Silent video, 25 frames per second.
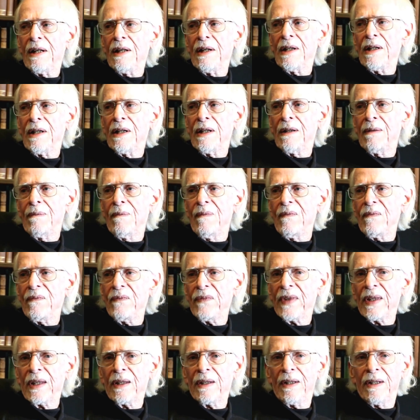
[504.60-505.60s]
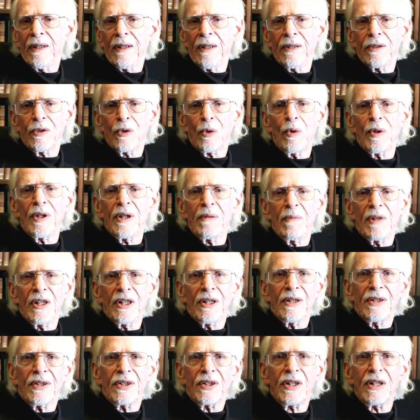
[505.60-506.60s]
a
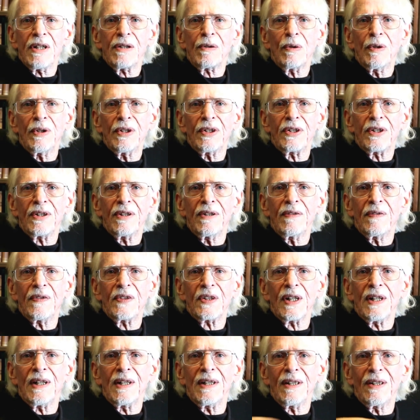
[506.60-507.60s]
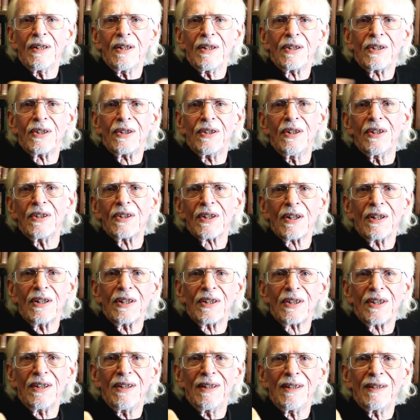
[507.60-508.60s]
20-minute sequence of scientists
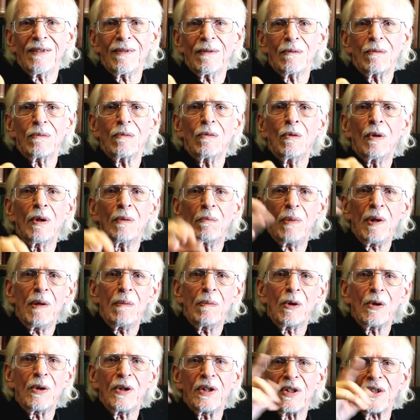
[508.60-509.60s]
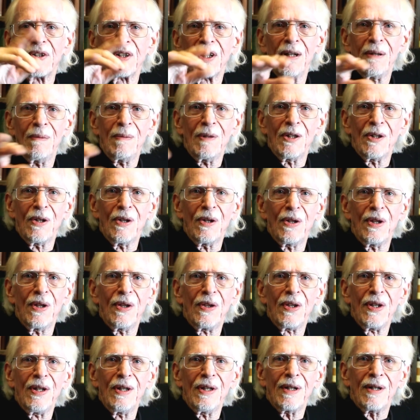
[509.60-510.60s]
discussing, when people just came into the
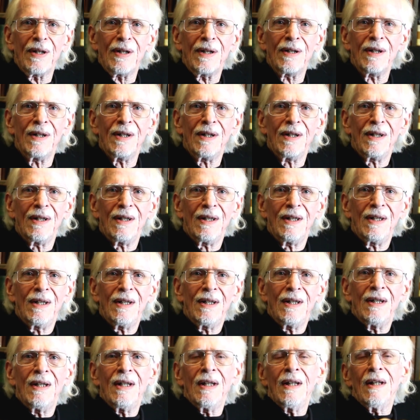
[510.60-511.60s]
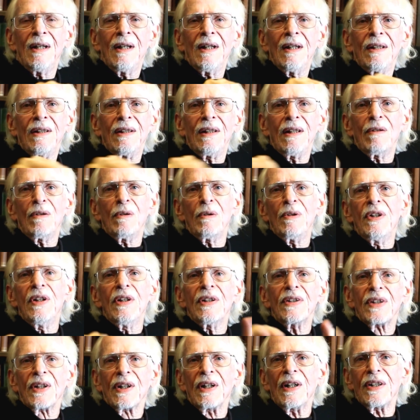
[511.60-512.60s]
theater, they would
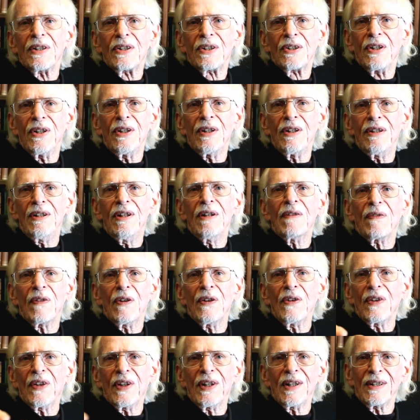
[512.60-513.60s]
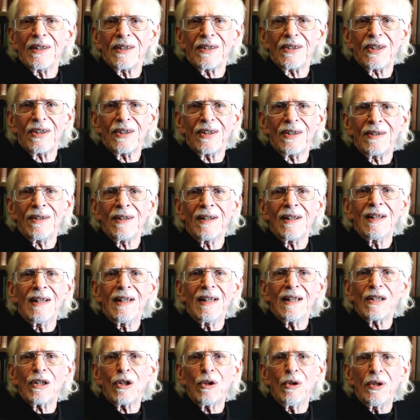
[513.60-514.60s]
discuss the different things, and
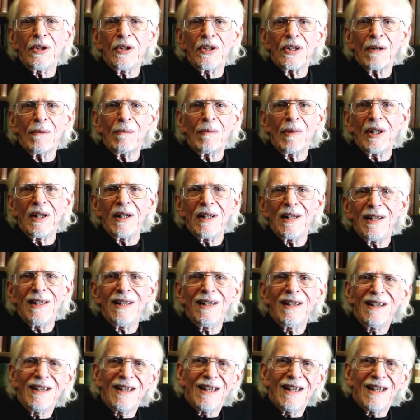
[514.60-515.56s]
could somebody